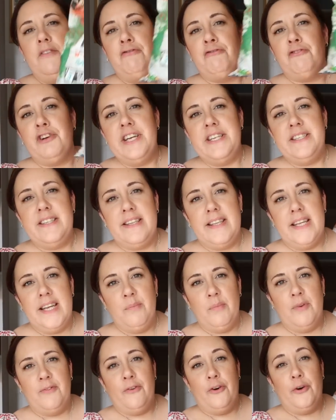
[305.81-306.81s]
freezer
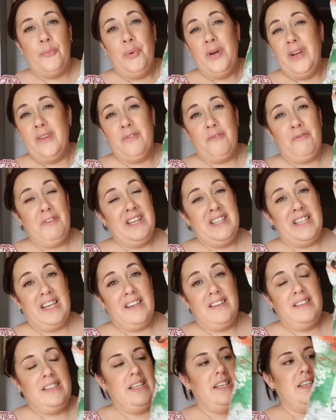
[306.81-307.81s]
thing before I put it in the freezer
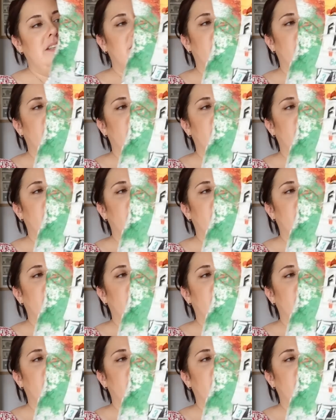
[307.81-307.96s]
because it is